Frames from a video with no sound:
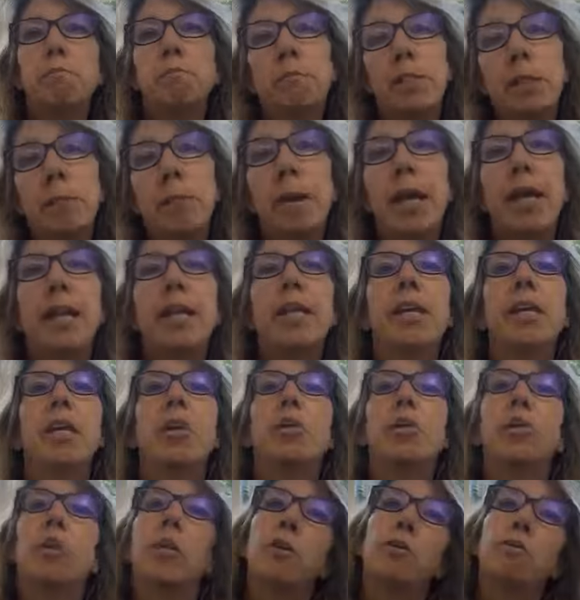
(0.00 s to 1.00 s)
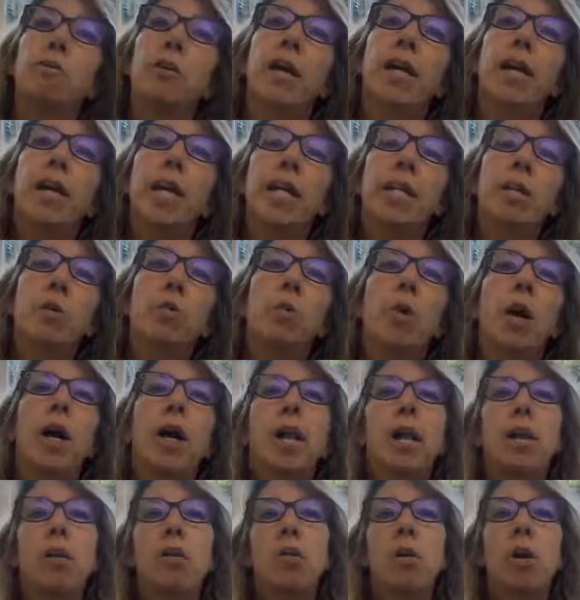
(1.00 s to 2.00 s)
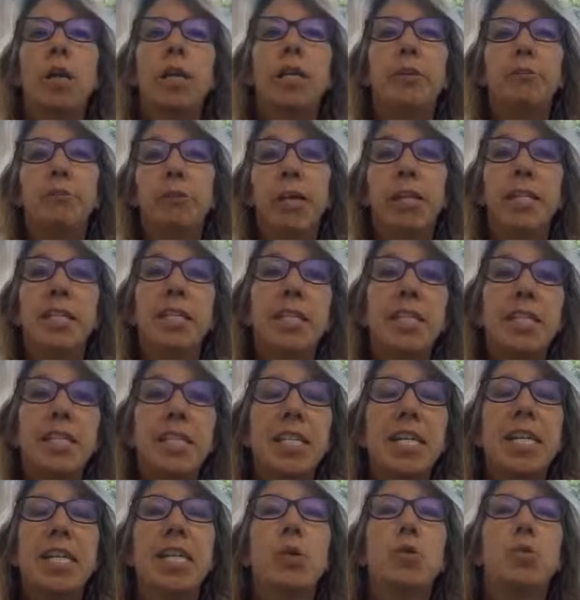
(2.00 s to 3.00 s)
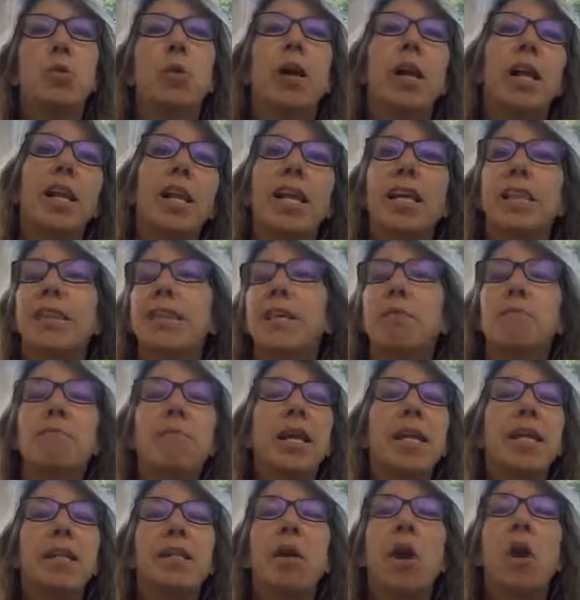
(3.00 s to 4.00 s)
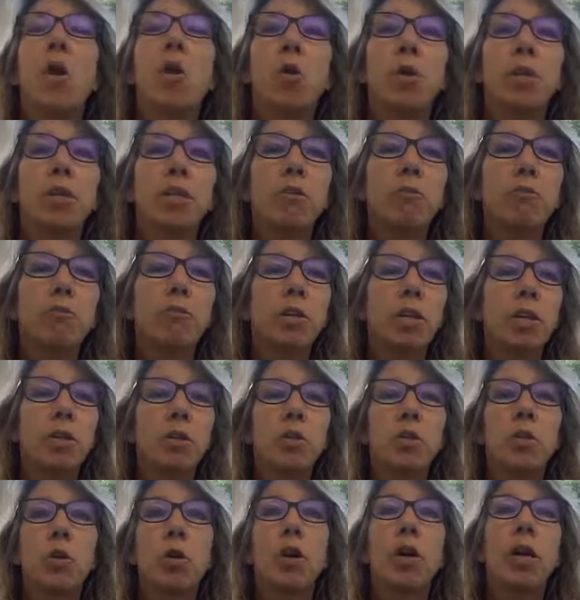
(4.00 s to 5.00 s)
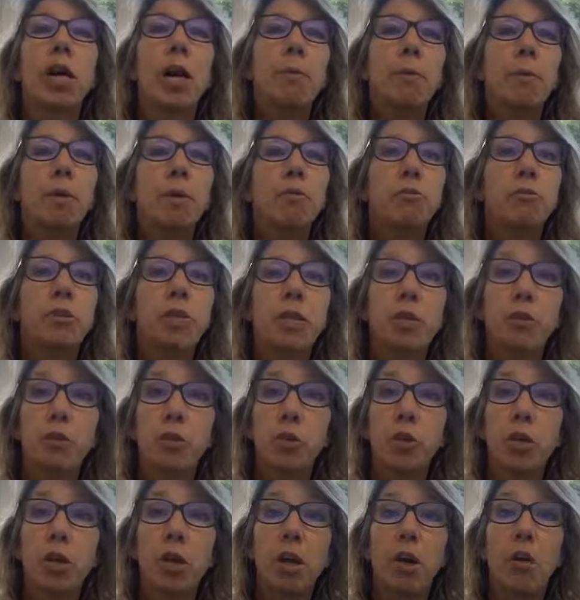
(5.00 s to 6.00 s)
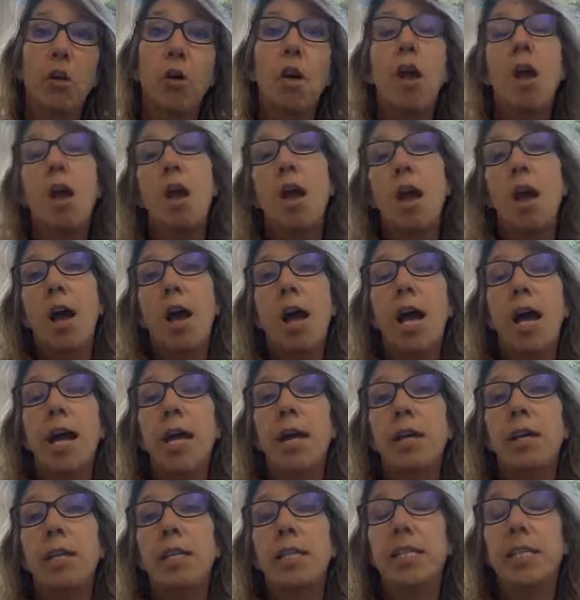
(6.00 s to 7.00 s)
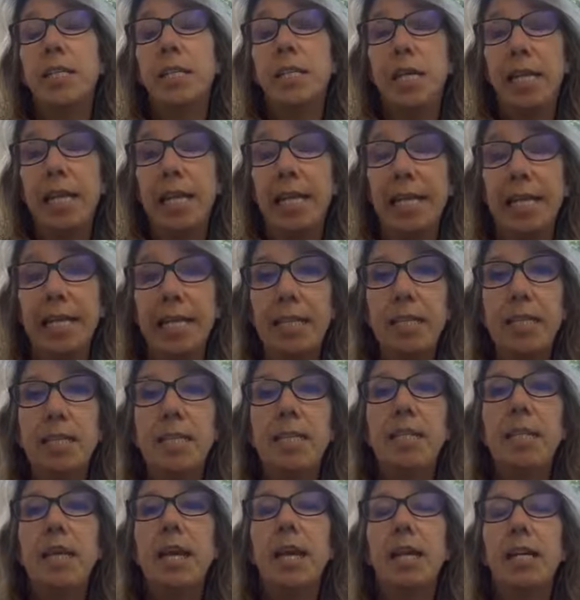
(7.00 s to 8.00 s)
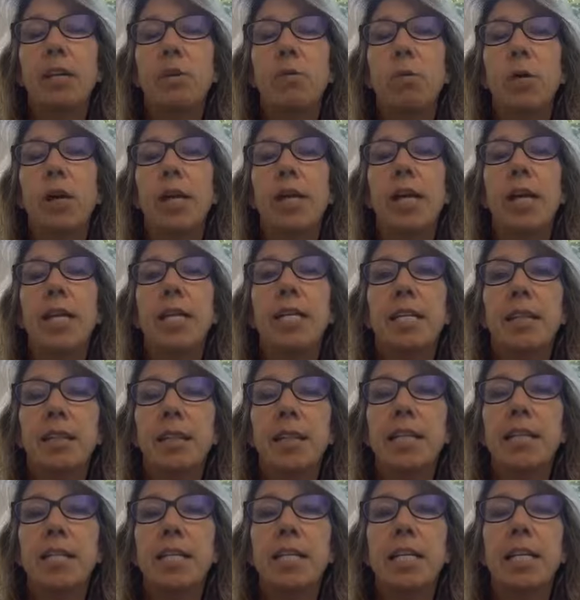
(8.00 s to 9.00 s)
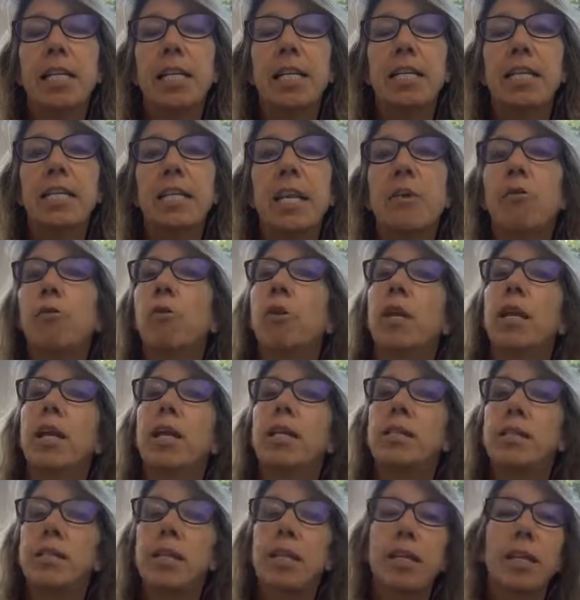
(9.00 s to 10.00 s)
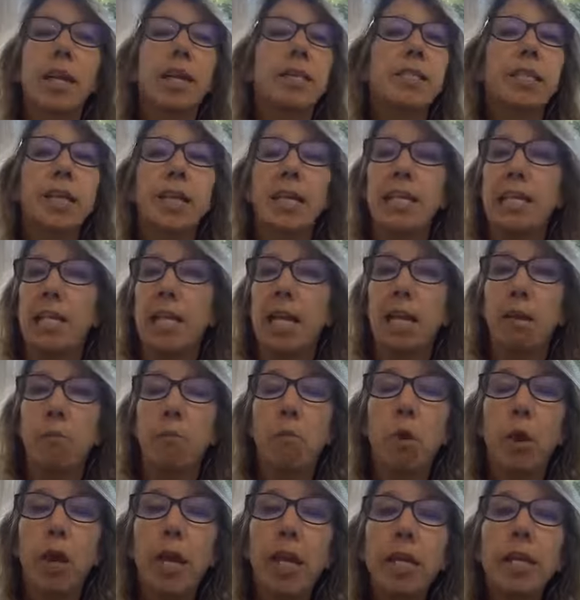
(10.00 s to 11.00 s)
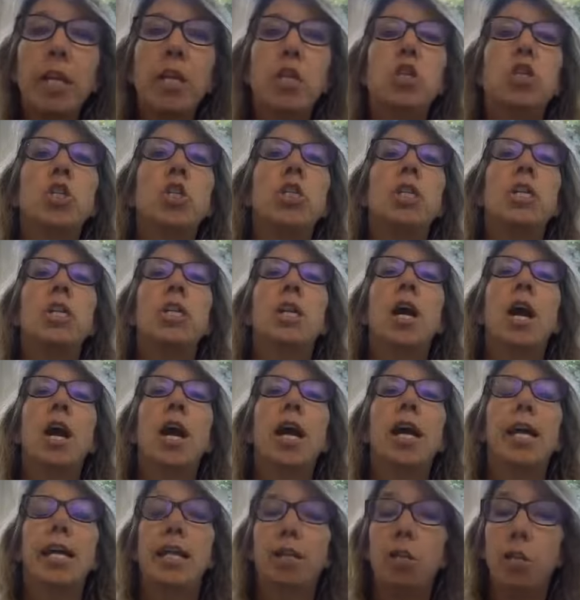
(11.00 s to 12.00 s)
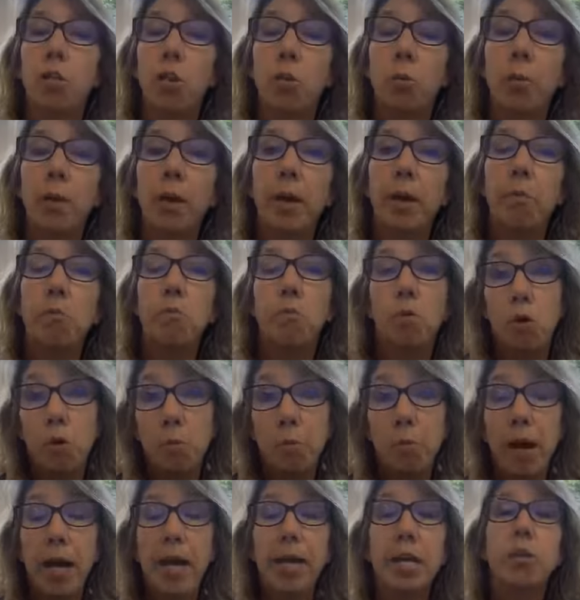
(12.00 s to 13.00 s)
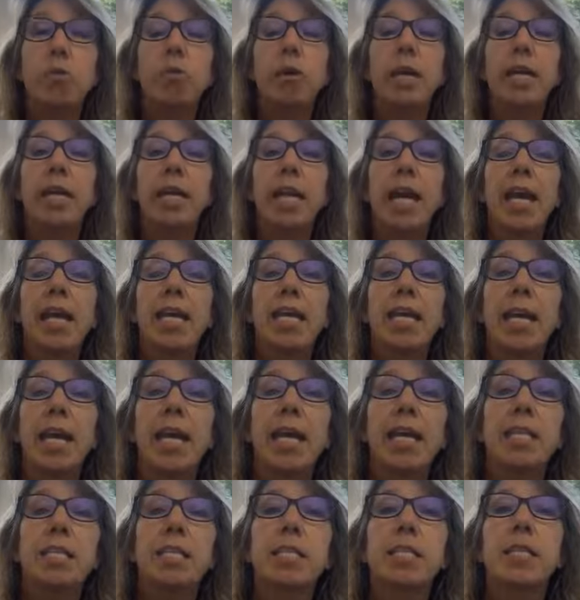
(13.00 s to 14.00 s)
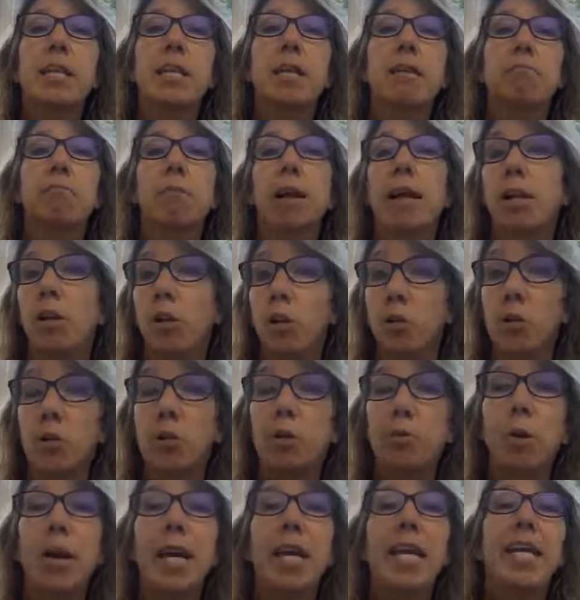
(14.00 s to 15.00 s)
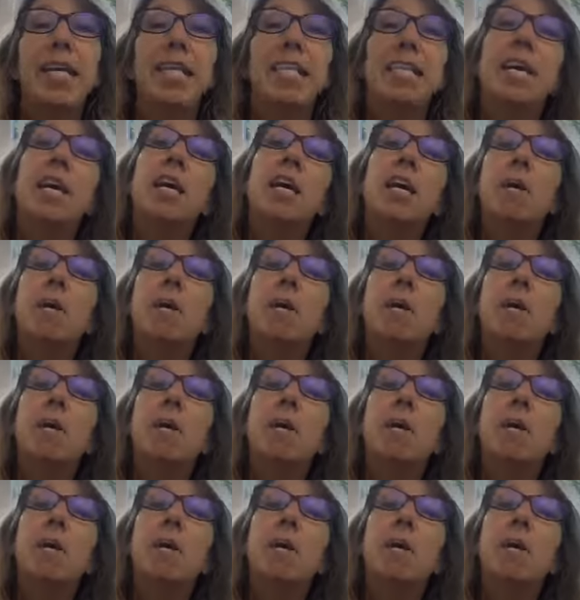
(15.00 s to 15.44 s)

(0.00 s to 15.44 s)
depending on if I ate well or if I didn't eat well, and that made the whole difference. So a couple of years ago, I did a cleanse, and when I did this cleanse, I realized that I suddenly had more energy, I had more migraine headaches, I lost weight,